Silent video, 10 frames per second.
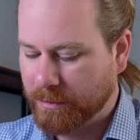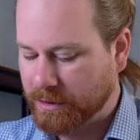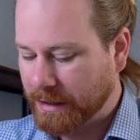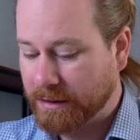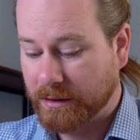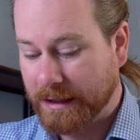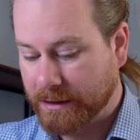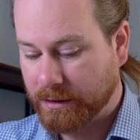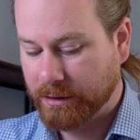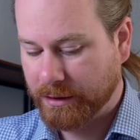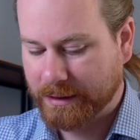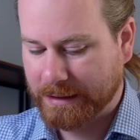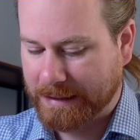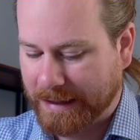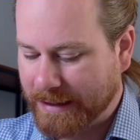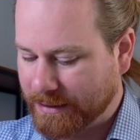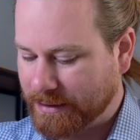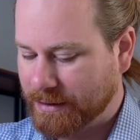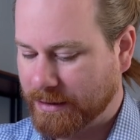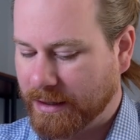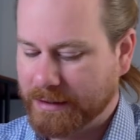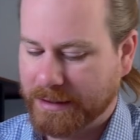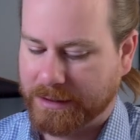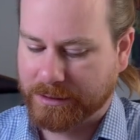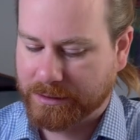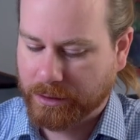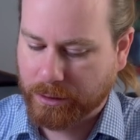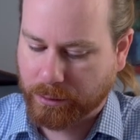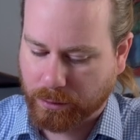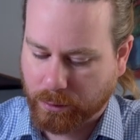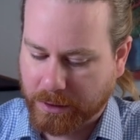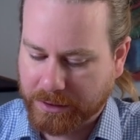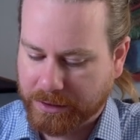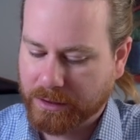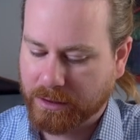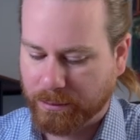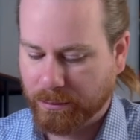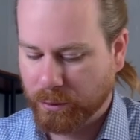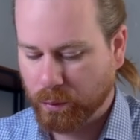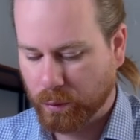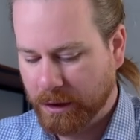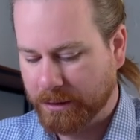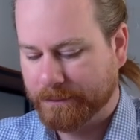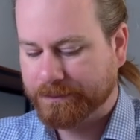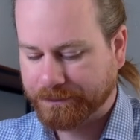So let's just get started. So question number 1.